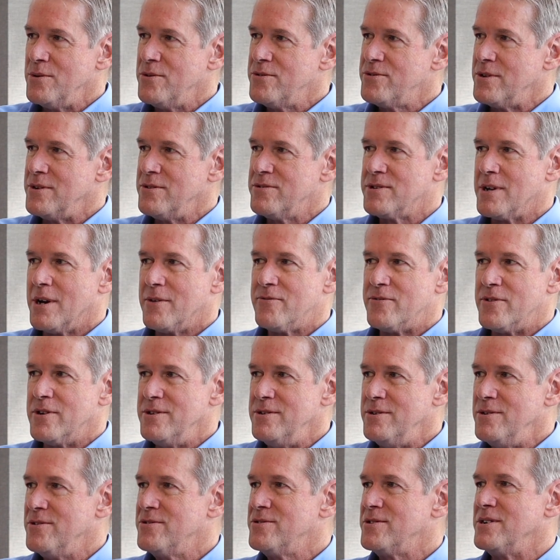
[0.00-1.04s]
you see suffering,
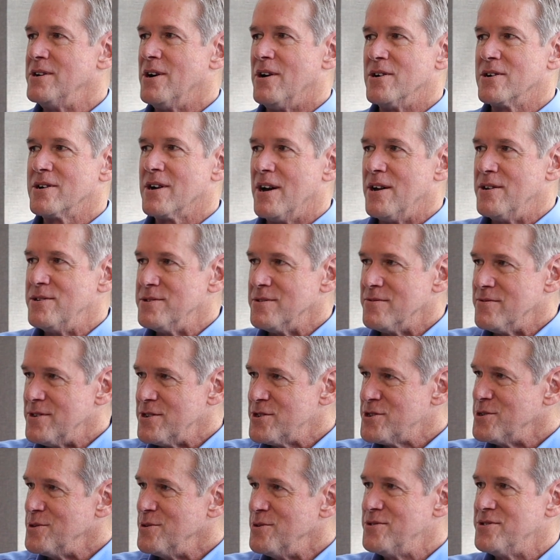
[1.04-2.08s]
you see all kinds of
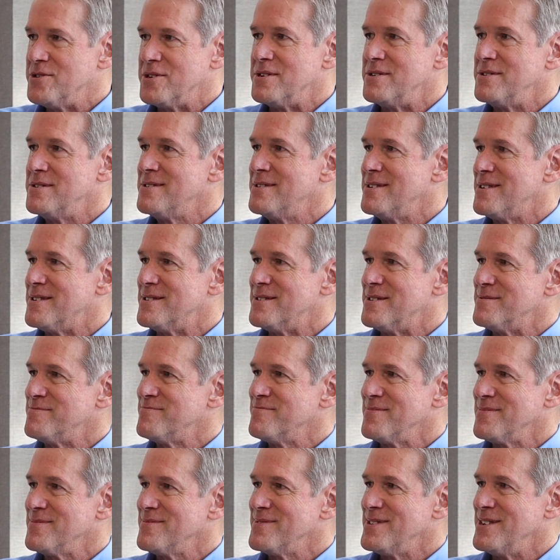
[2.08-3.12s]
issues that are,
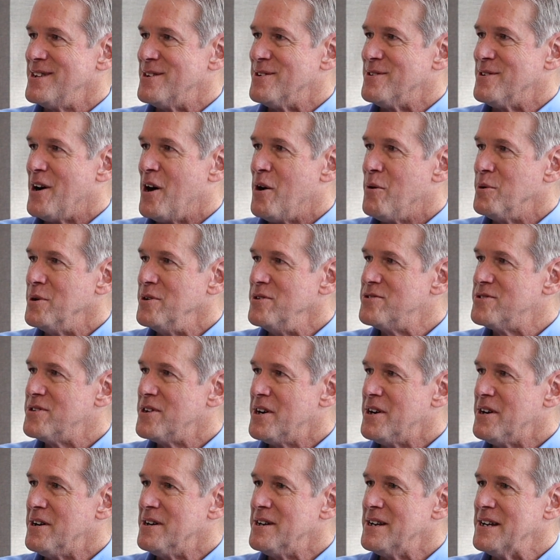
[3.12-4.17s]
you know, always
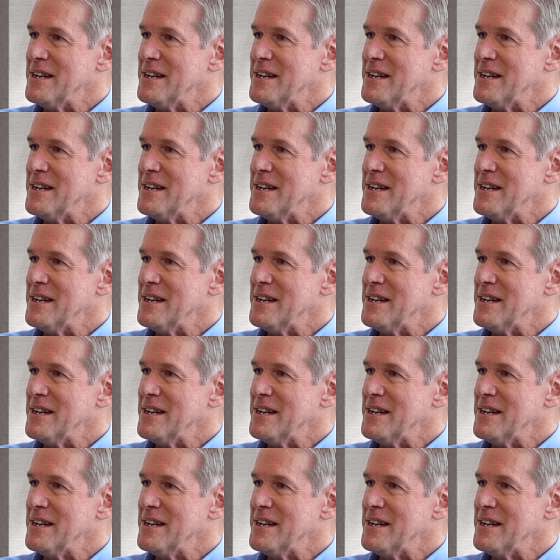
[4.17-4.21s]
there.